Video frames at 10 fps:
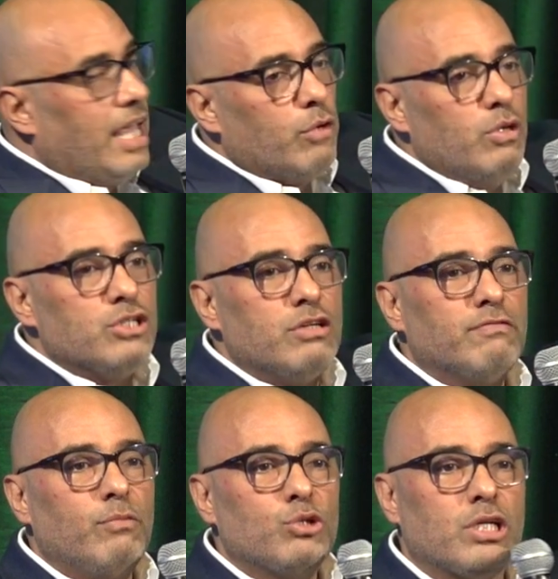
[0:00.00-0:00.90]
equation of
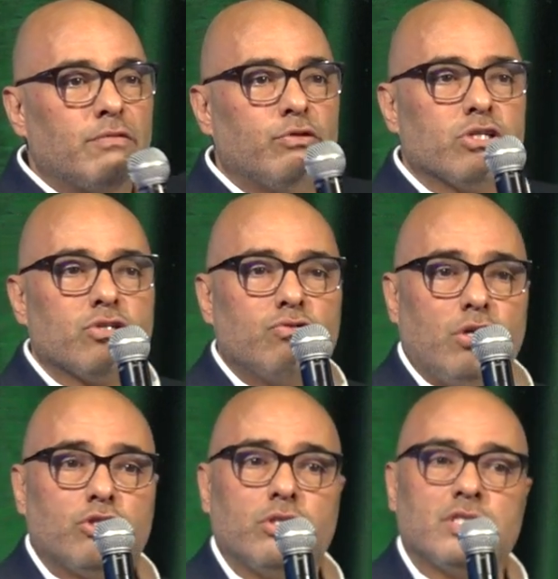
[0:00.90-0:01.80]
motion for a
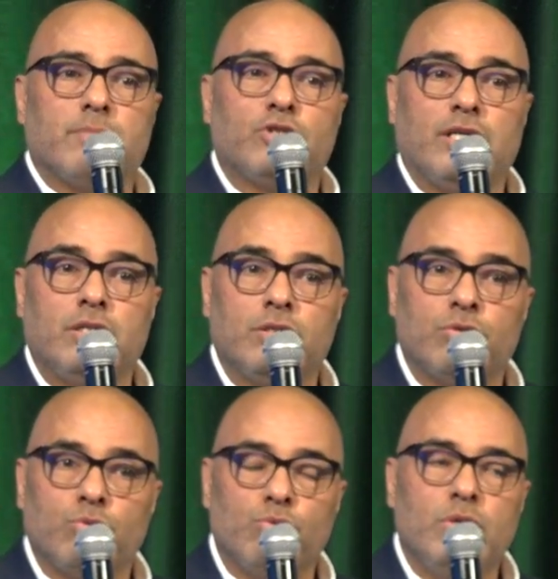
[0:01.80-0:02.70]
structure subjected
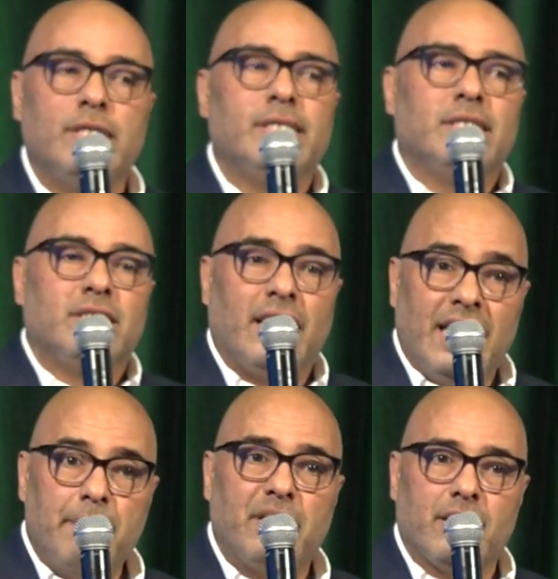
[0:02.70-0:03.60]
to
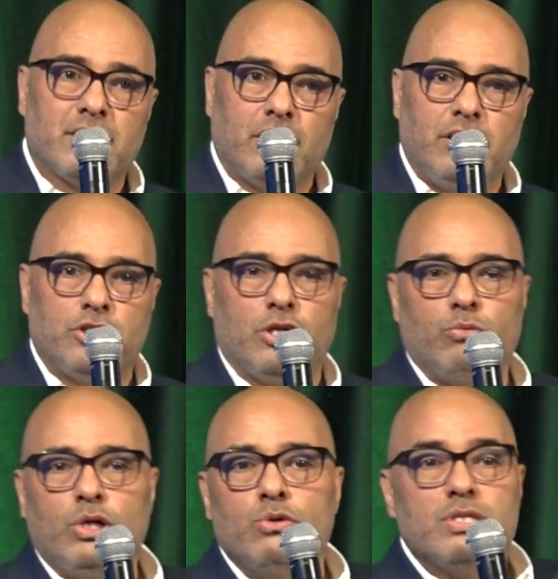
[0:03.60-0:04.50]
dynamic excitation.
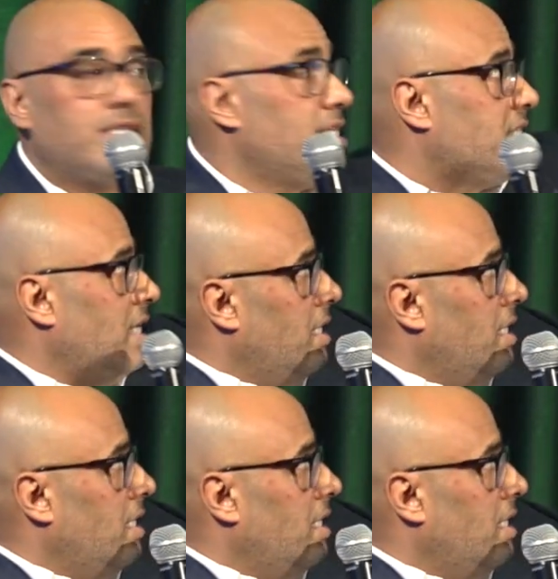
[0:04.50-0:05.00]
We use this